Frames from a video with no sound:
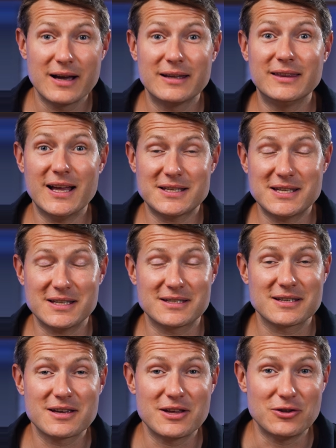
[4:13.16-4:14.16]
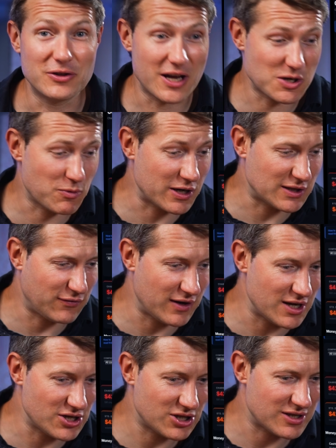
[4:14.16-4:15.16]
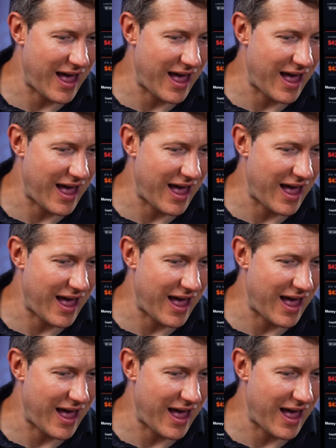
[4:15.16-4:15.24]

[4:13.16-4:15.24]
That's it. The dashboard is finished.